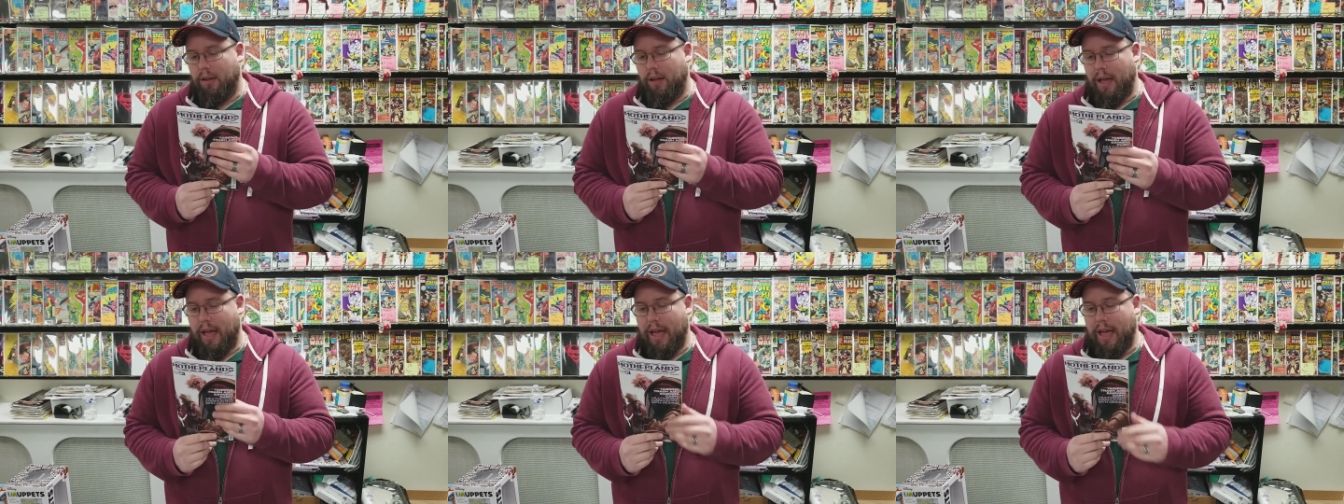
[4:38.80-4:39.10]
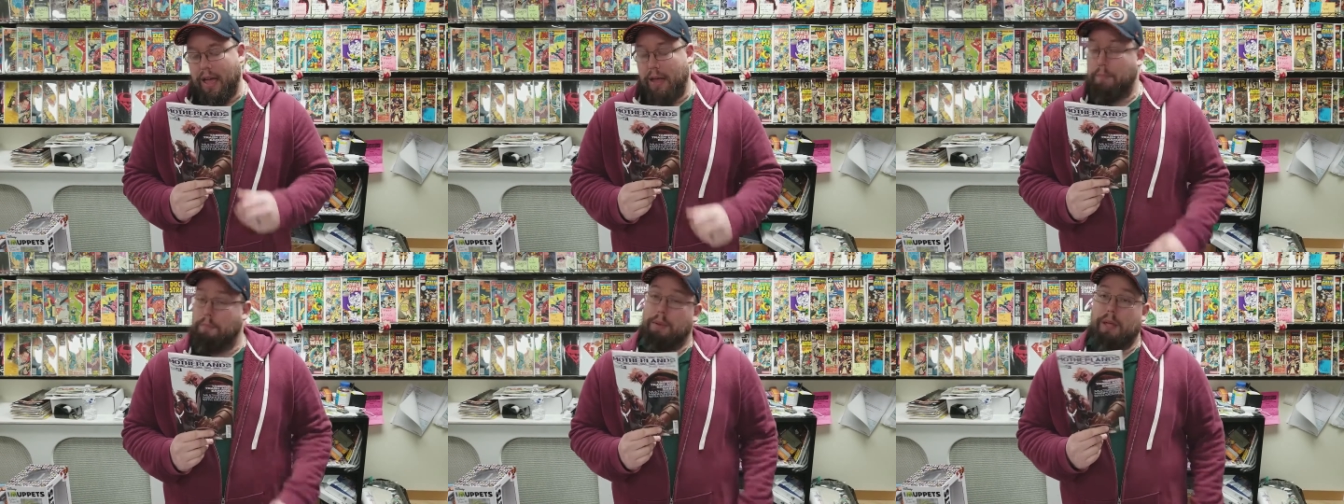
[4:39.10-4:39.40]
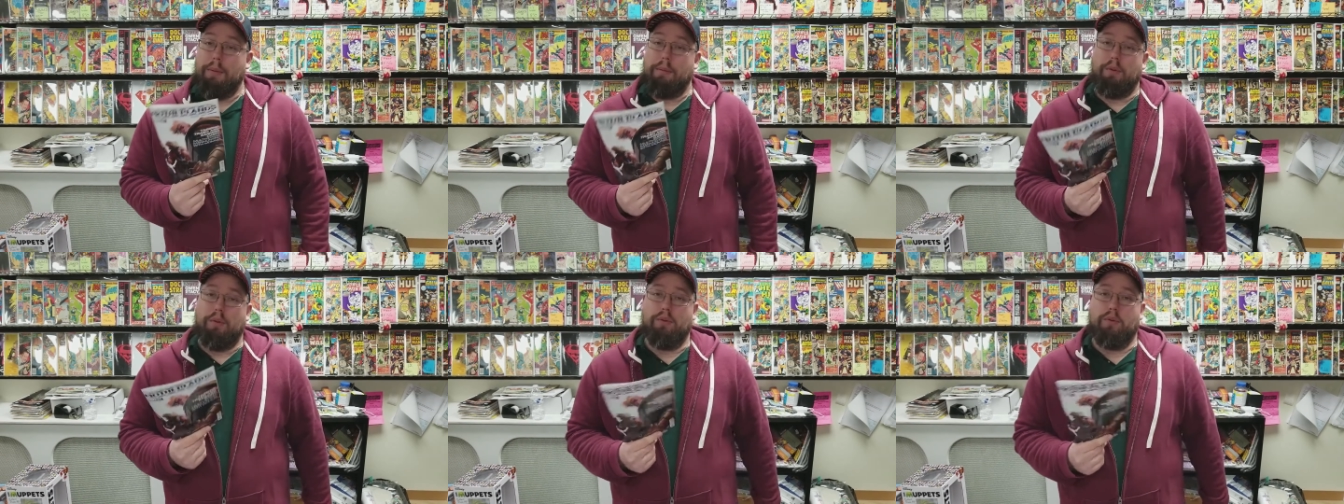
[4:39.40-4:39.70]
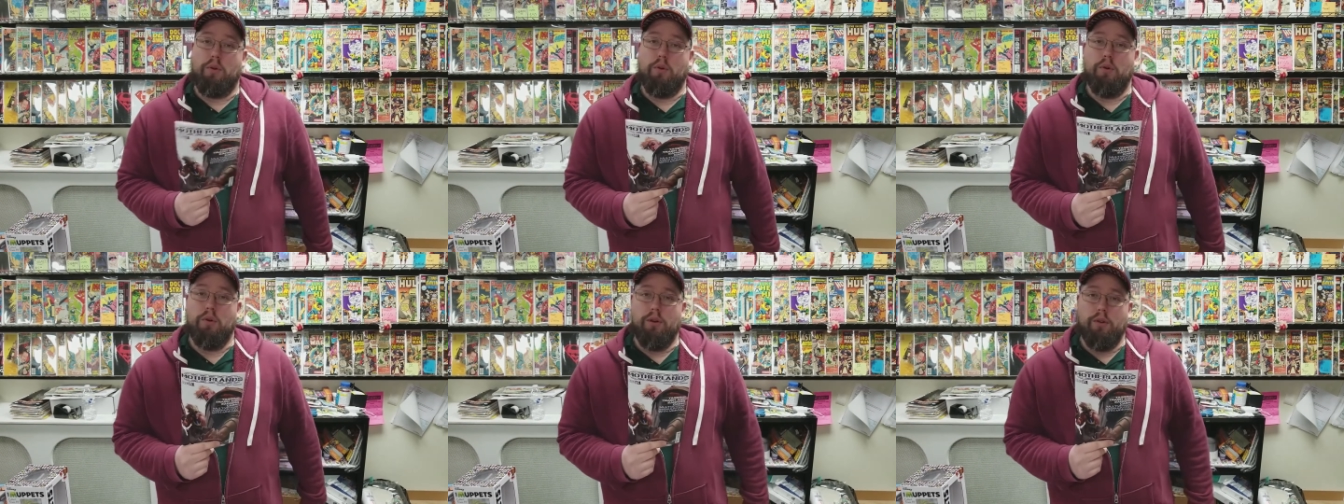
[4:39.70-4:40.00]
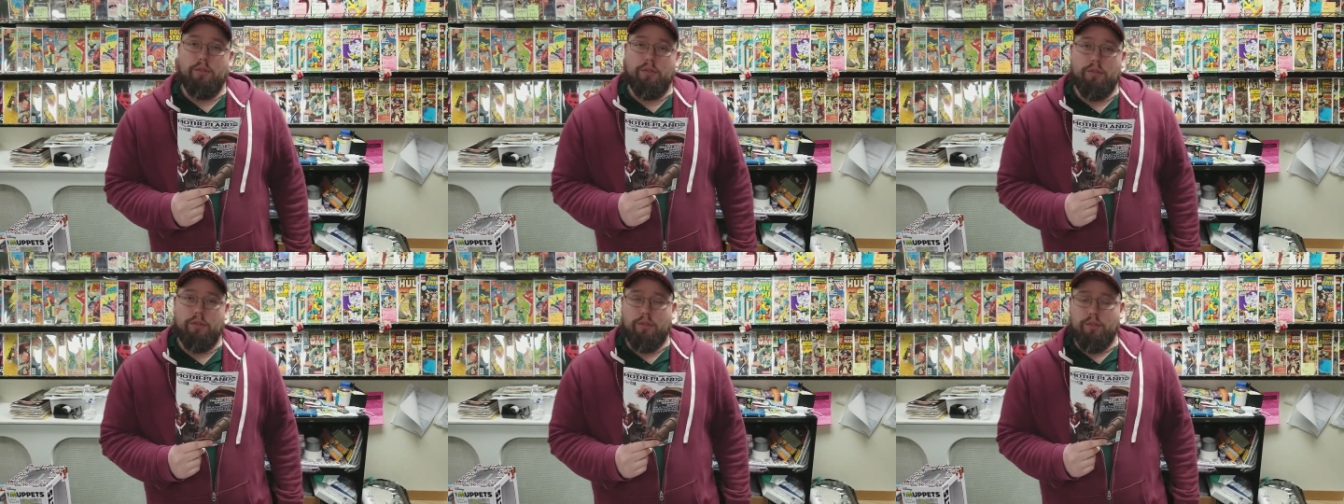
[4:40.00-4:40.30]
And people, of
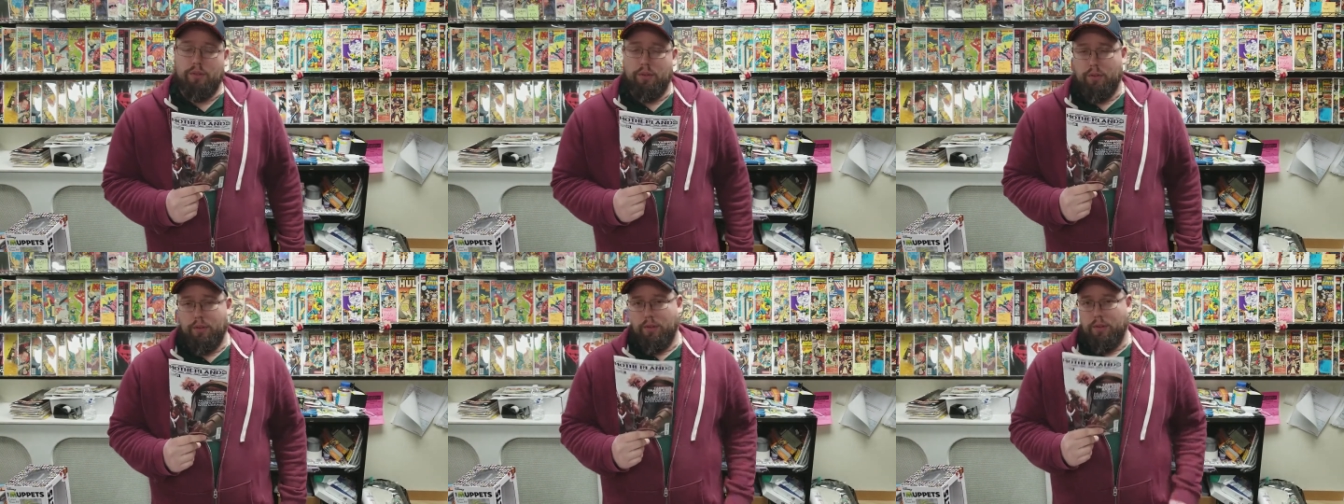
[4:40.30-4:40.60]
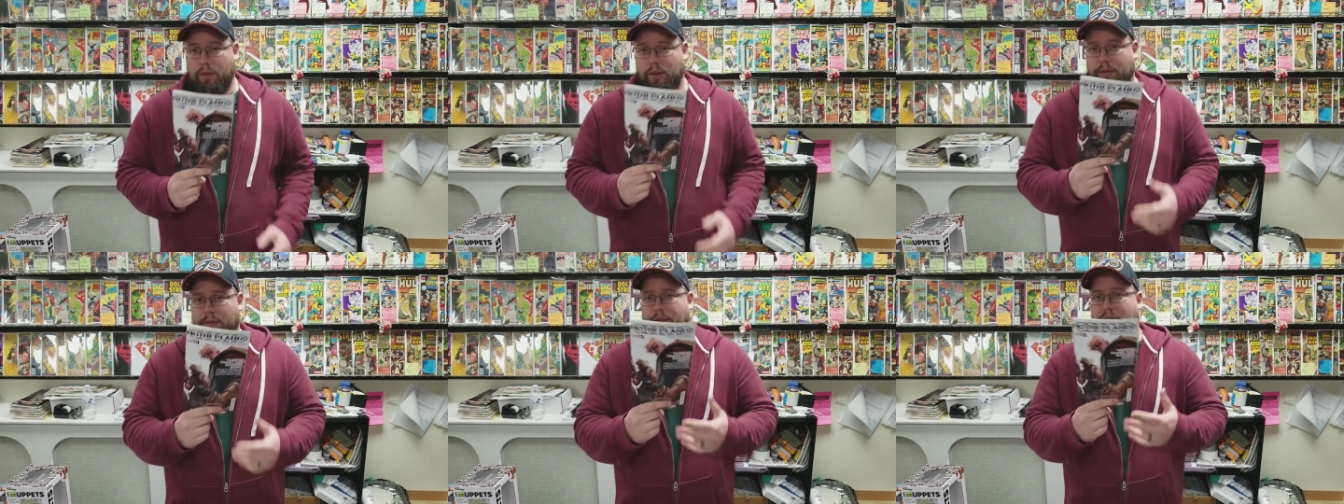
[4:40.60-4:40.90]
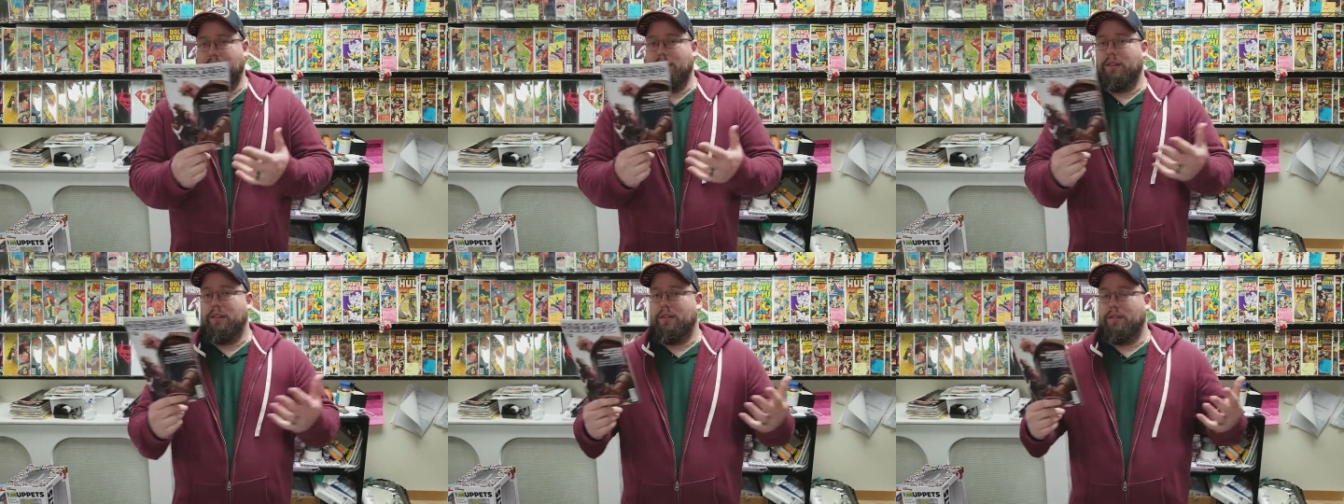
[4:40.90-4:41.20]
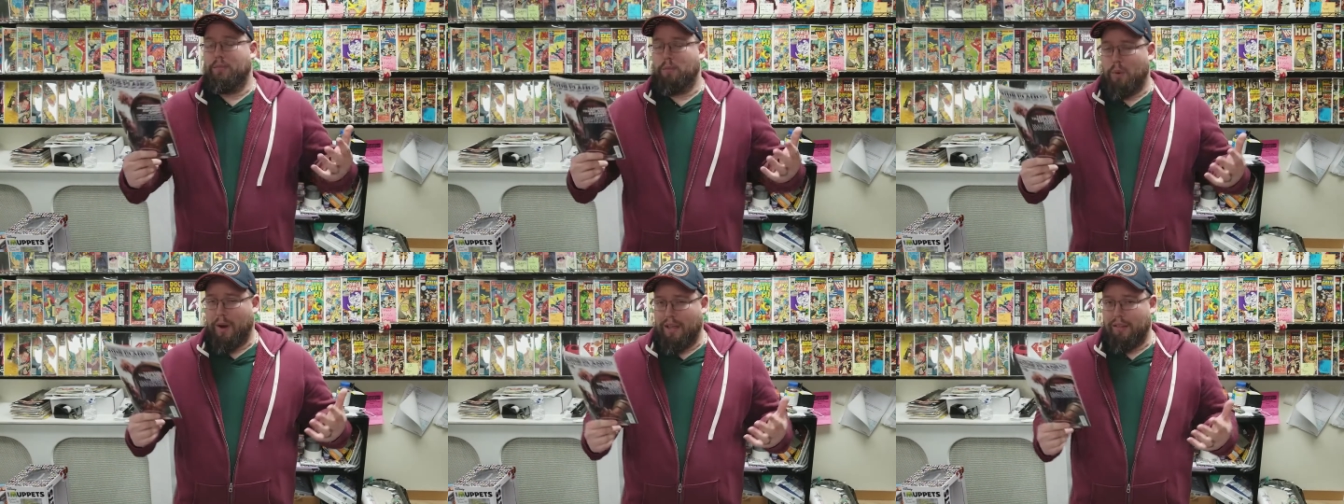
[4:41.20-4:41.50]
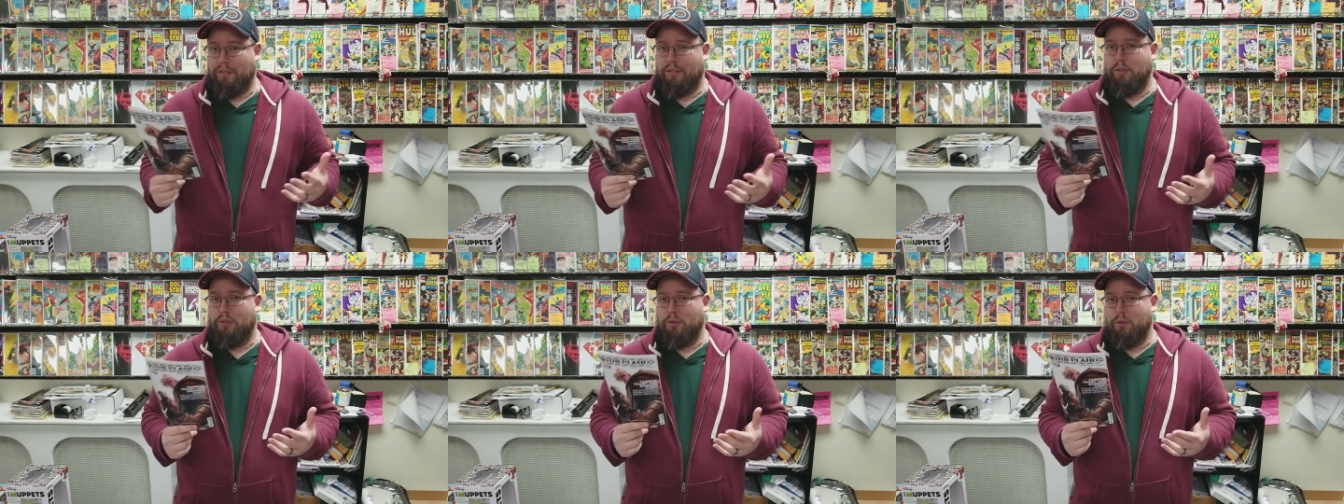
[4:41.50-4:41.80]
course, invented
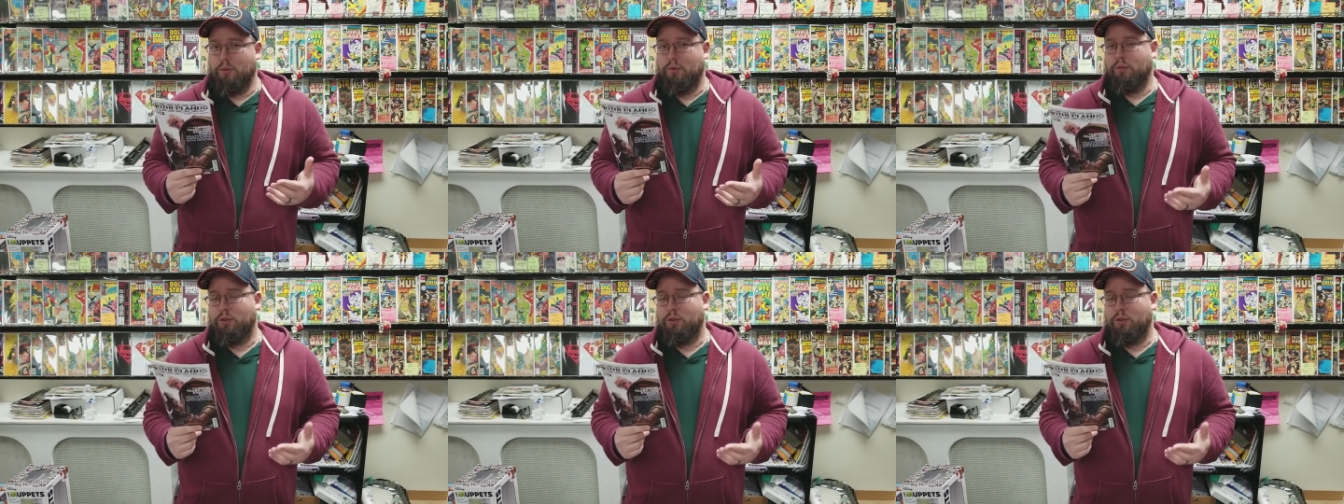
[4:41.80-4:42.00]
ways to do